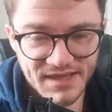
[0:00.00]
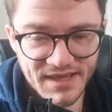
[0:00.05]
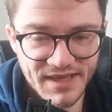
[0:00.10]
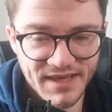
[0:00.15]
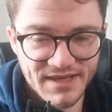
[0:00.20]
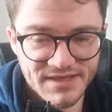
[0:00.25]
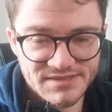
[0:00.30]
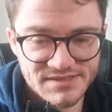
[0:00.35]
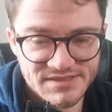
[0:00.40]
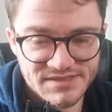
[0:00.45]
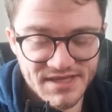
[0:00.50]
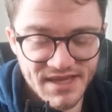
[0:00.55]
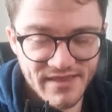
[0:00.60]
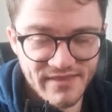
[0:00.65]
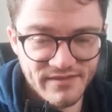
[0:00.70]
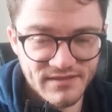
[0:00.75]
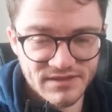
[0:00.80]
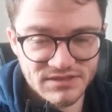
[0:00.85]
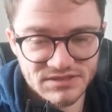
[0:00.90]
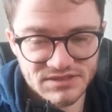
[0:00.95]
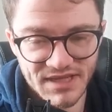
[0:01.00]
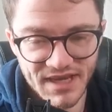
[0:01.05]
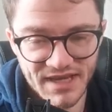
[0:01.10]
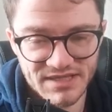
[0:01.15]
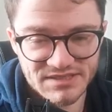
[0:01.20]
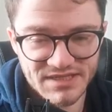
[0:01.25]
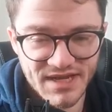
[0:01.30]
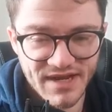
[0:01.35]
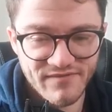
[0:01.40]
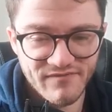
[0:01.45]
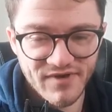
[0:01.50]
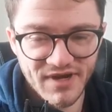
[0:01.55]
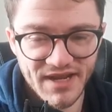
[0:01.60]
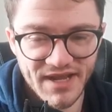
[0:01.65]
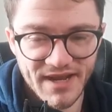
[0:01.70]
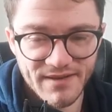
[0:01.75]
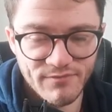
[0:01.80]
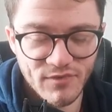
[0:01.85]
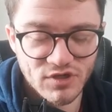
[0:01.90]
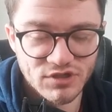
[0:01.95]
It is a set that hasn't really
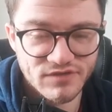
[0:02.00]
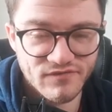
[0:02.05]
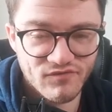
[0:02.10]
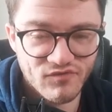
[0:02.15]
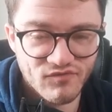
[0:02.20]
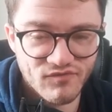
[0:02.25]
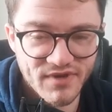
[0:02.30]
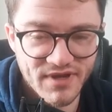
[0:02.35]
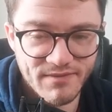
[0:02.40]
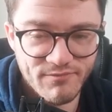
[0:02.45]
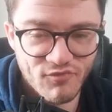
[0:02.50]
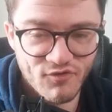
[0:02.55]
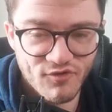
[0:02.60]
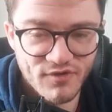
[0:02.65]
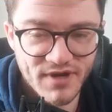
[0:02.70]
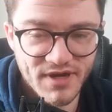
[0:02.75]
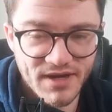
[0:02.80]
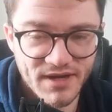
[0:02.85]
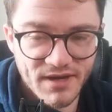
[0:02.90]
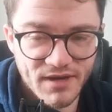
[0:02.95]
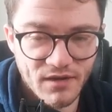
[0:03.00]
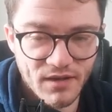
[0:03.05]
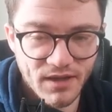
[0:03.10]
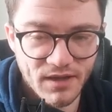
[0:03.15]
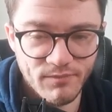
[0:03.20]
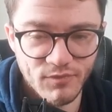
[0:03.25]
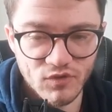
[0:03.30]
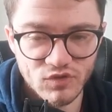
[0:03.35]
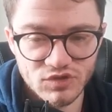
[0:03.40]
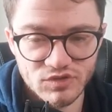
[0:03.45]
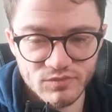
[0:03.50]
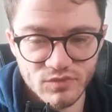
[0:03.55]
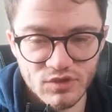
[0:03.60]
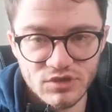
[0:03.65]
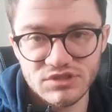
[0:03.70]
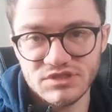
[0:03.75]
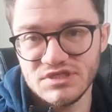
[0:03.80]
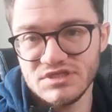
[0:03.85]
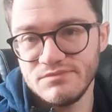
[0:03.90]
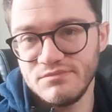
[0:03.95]
had much of a reprint like booster
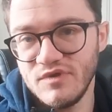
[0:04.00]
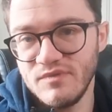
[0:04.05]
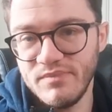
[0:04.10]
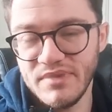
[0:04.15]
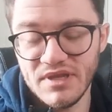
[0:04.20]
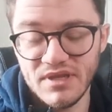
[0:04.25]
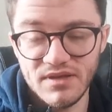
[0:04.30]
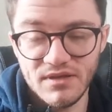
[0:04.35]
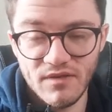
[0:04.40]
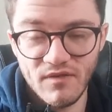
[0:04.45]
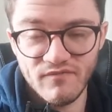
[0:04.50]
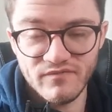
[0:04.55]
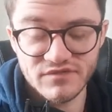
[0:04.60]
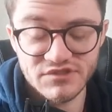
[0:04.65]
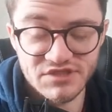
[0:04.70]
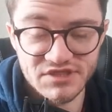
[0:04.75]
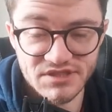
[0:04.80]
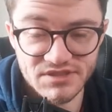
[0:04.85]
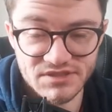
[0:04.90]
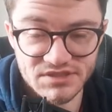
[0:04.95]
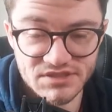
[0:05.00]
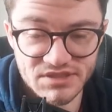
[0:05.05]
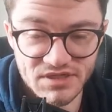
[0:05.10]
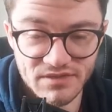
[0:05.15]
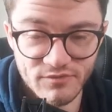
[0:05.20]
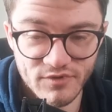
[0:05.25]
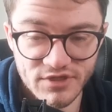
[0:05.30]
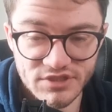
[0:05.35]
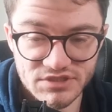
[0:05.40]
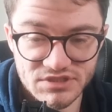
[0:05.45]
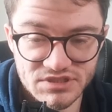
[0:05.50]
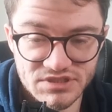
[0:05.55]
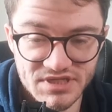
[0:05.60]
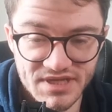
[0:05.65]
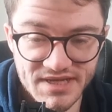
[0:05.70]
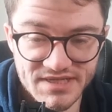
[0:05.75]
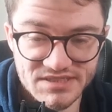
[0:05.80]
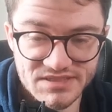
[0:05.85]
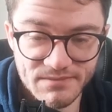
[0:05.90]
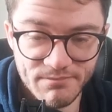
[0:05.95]
boxes, but been obviously in the celebration
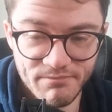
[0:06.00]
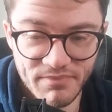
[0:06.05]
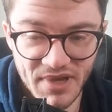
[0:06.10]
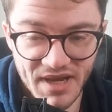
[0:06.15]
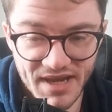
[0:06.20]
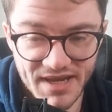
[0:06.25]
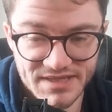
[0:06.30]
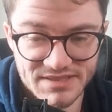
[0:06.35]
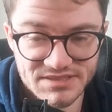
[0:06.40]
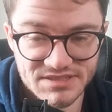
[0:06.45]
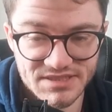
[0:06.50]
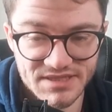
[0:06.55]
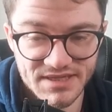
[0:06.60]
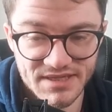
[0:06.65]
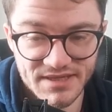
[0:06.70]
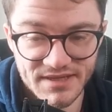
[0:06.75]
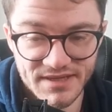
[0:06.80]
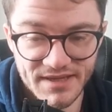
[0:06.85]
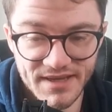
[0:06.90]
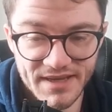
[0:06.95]
sets. Pansear,